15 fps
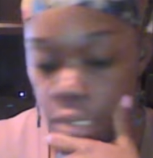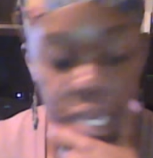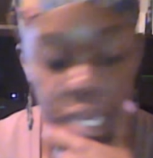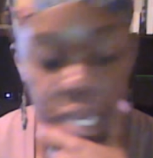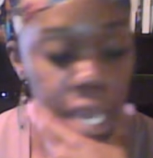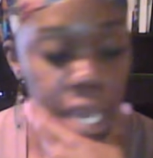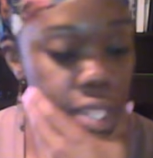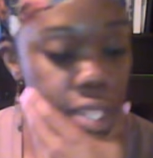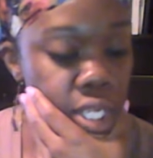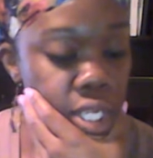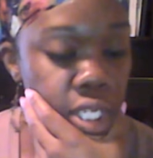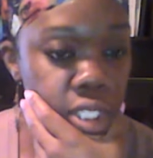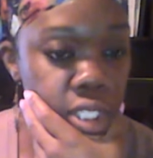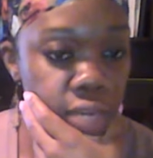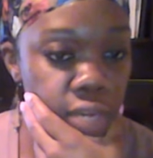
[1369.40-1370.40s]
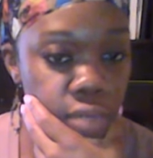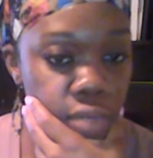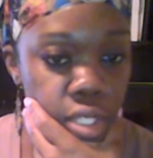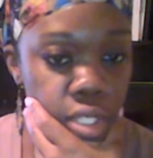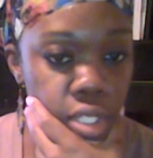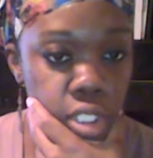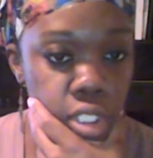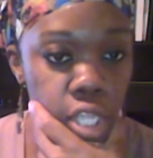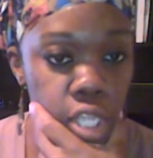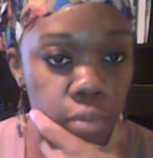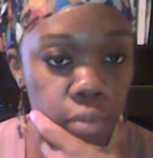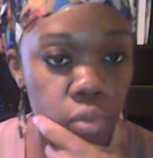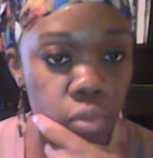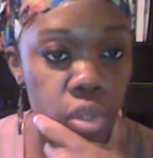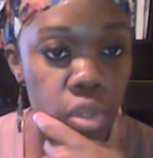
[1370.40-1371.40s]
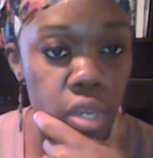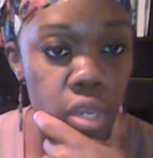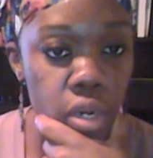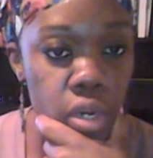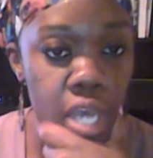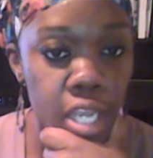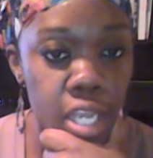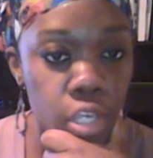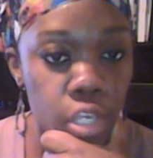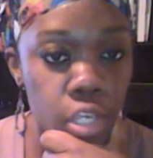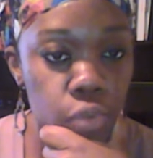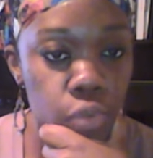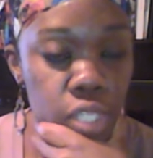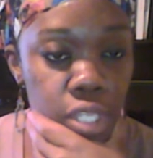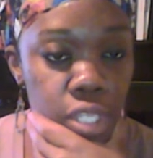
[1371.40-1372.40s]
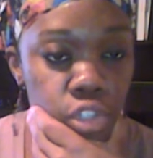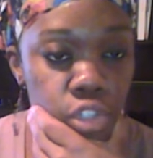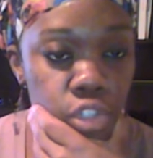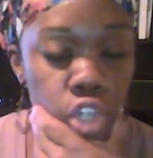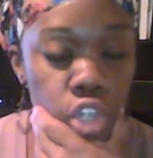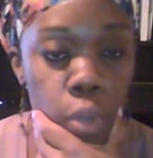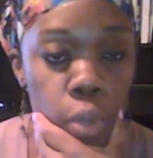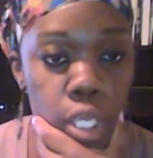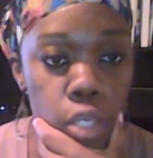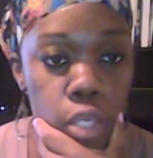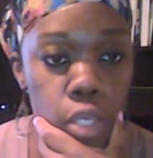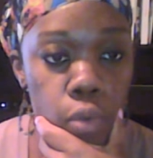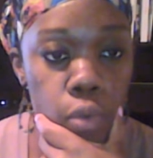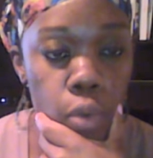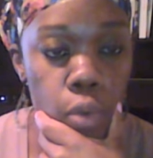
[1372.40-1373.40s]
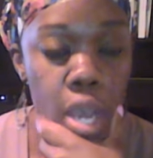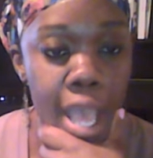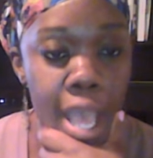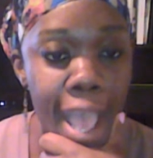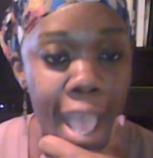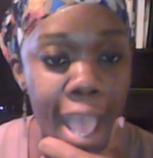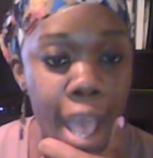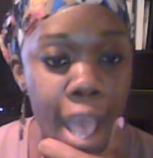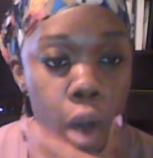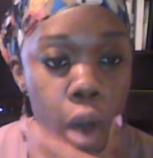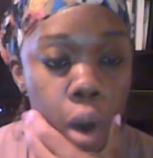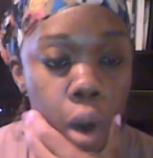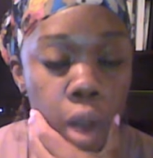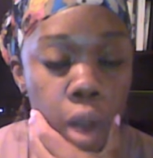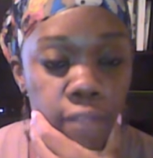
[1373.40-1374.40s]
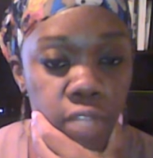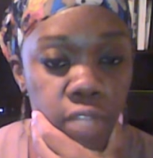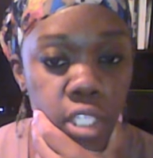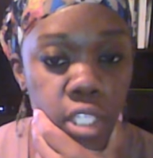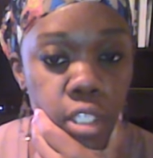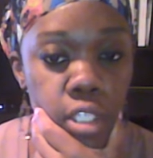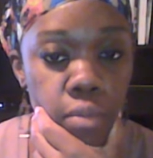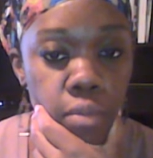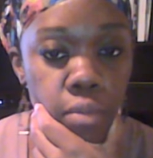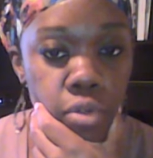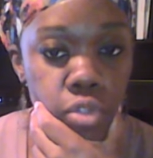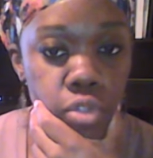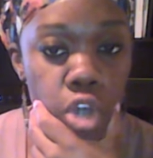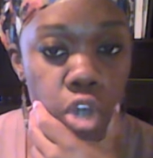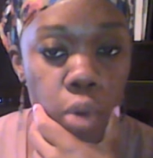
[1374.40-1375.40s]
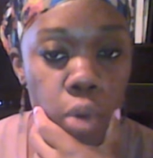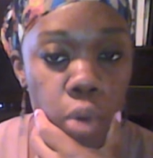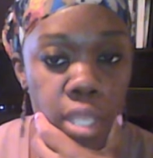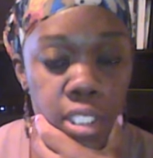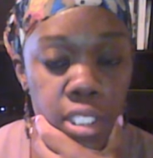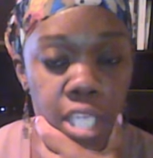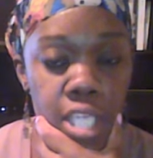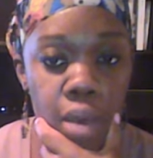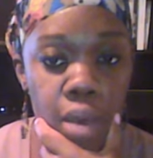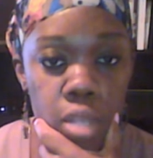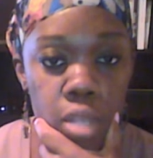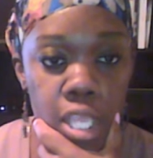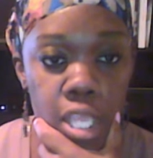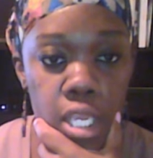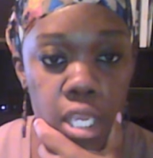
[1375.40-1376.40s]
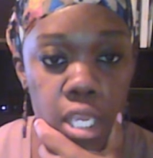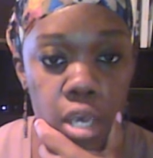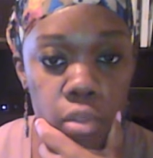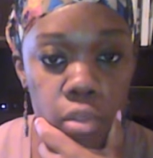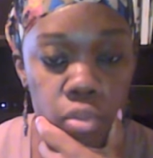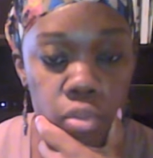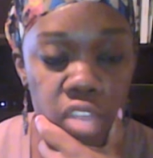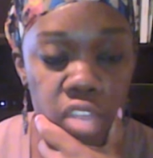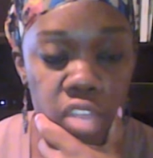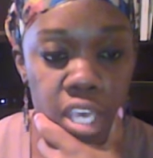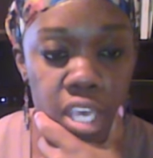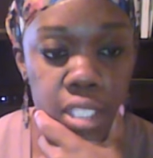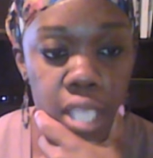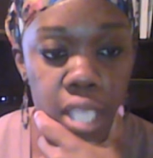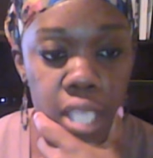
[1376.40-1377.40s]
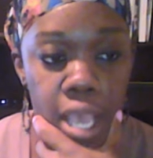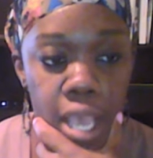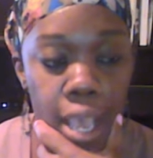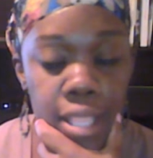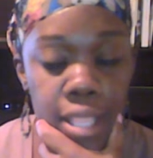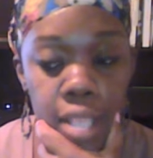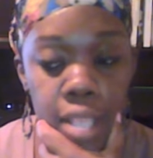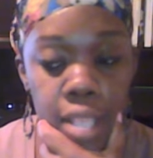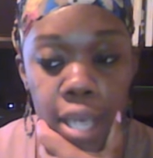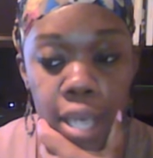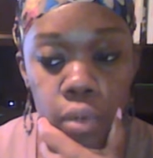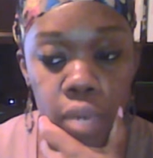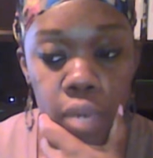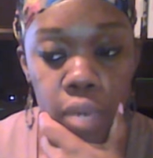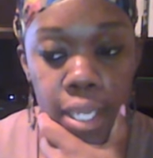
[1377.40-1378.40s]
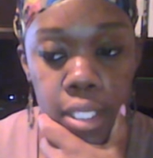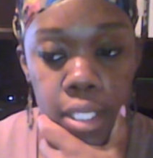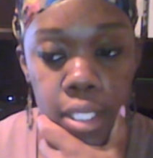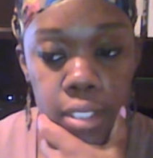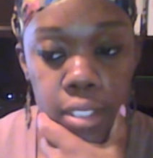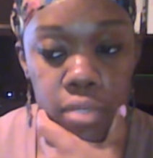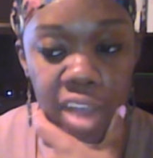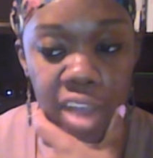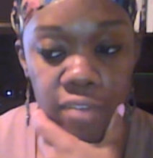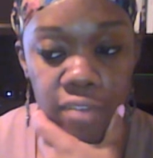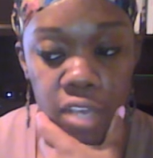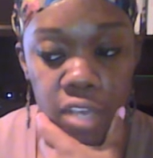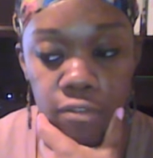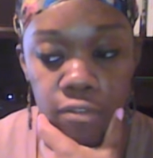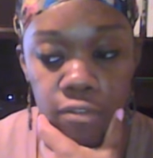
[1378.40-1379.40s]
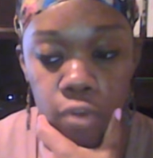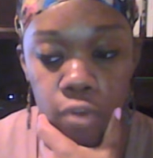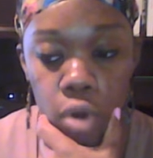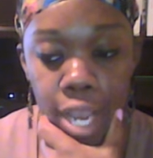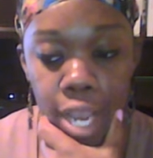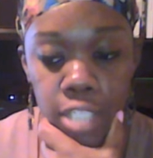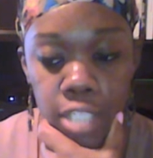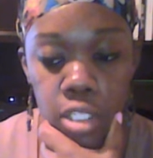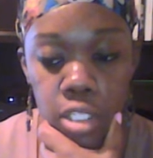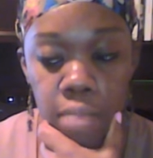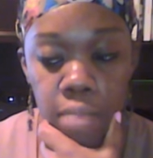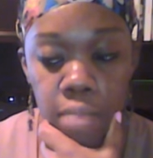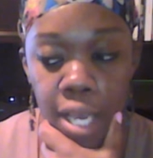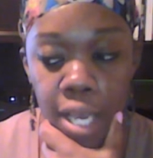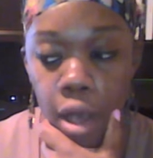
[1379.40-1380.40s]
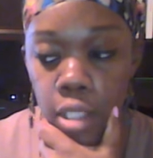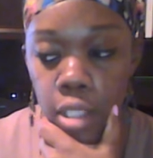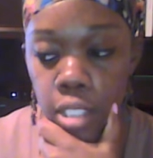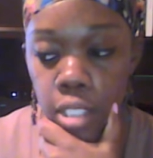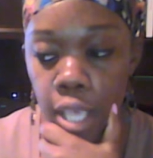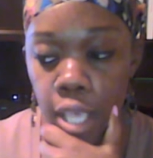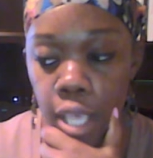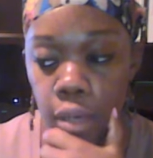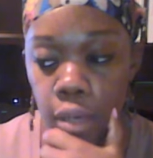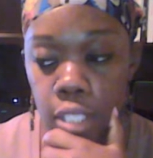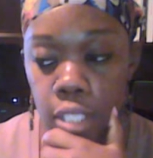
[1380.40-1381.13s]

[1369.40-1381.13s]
Yeah, I think it is covered in this chapter, where they're kind of they're showing you how all of these numbers go into calculating other things. And I created this graphic for actually my cost accounting